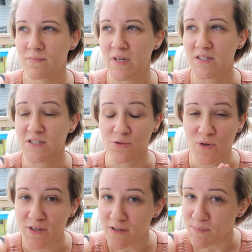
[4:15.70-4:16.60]
Still
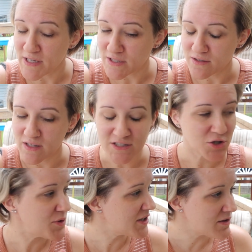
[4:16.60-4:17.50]
want to get
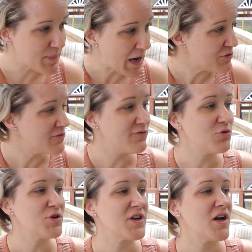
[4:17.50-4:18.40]
the bathroom
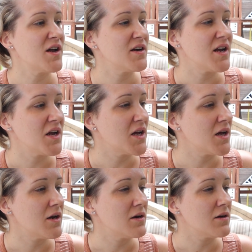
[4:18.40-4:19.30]
floor done,
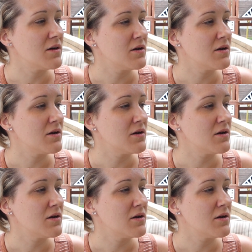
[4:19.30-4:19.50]
and